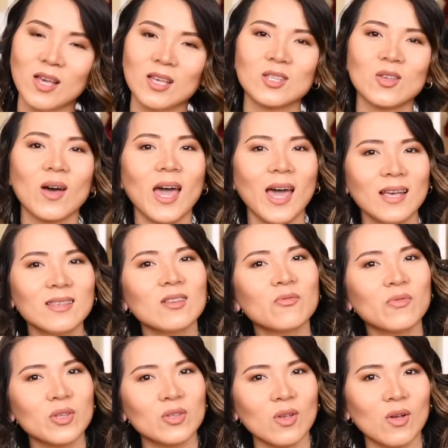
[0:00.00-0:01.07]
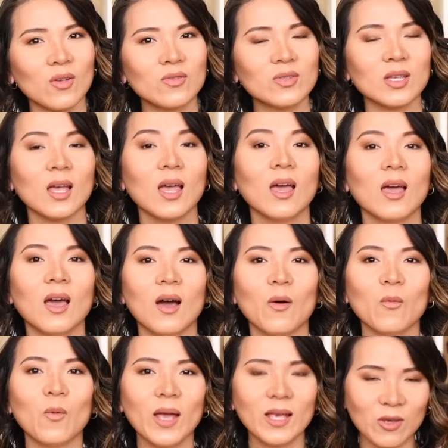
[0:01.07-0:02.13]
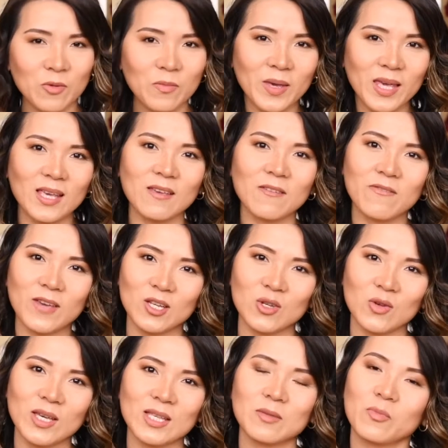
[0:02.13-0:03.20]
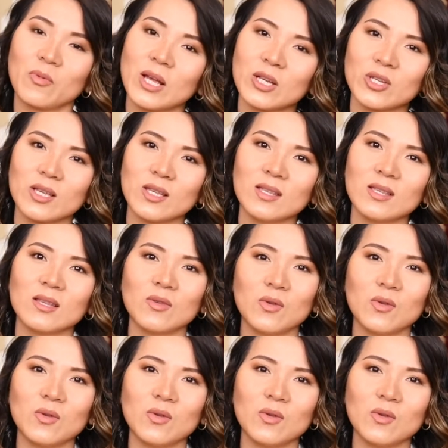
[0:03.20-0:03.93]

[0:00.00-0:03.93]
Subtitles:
So as a result, when you're making facial expressions,